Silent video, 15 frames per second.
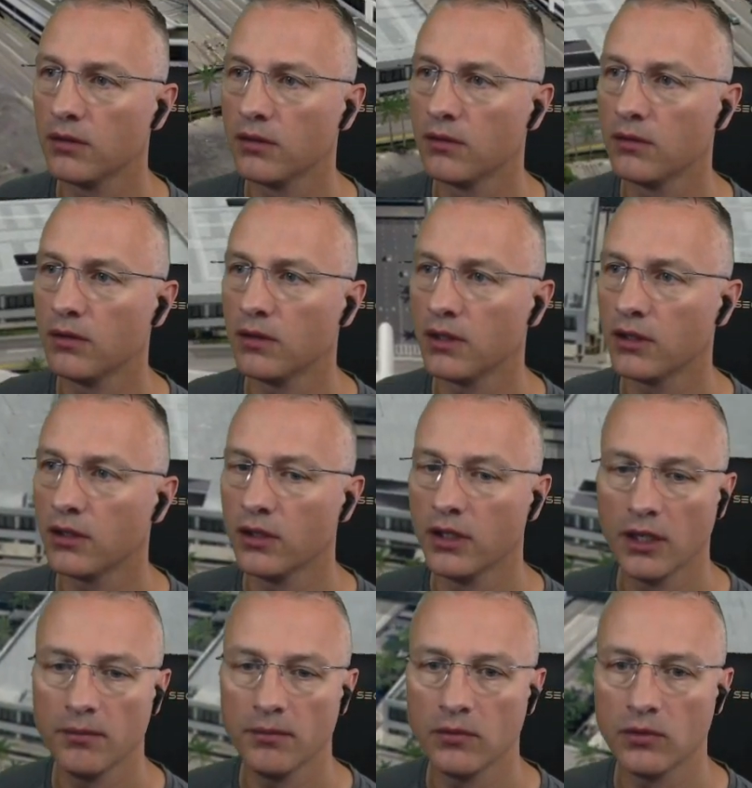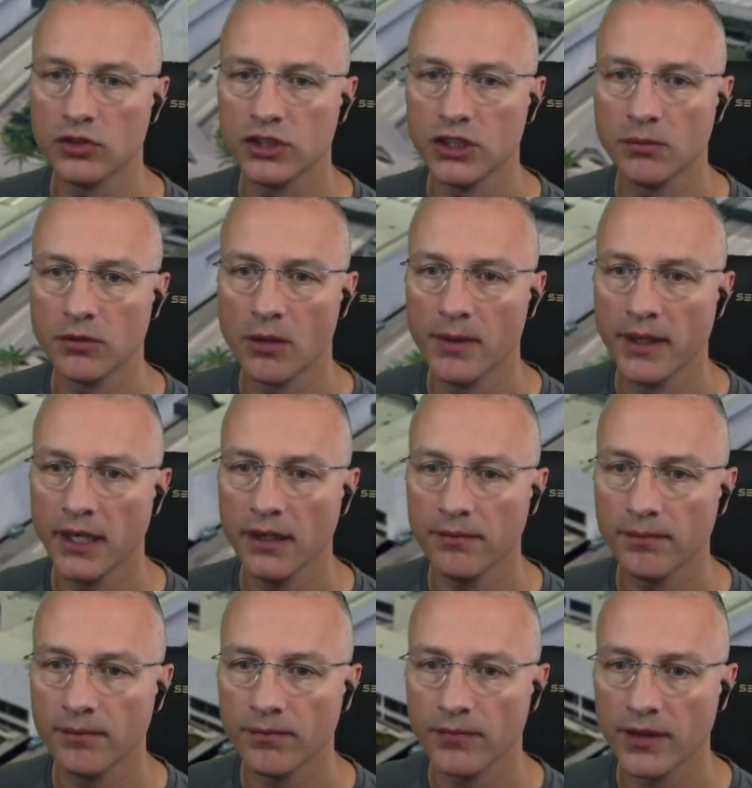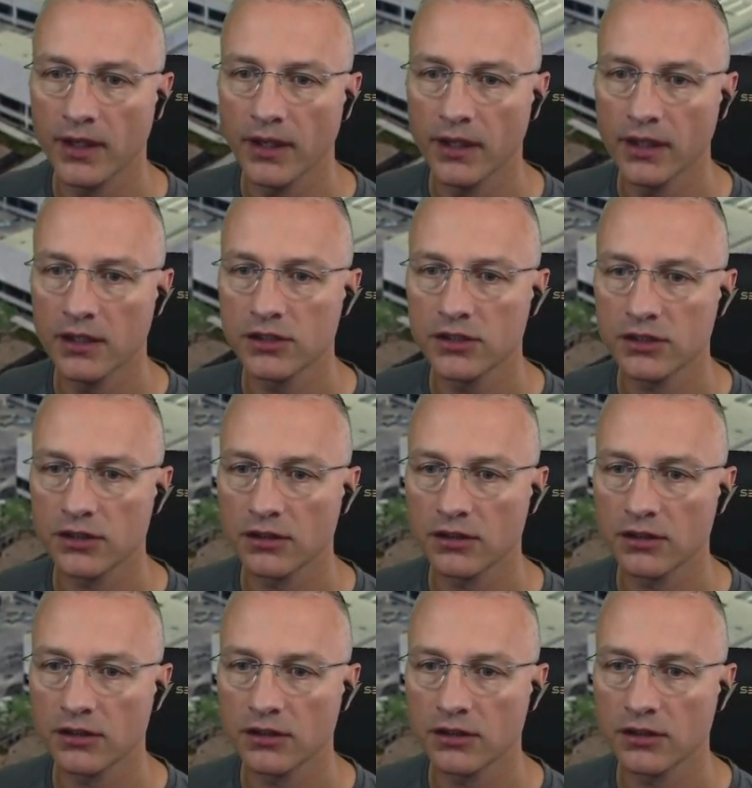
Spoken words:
We'll click on him, we'll see him coming in. There he is.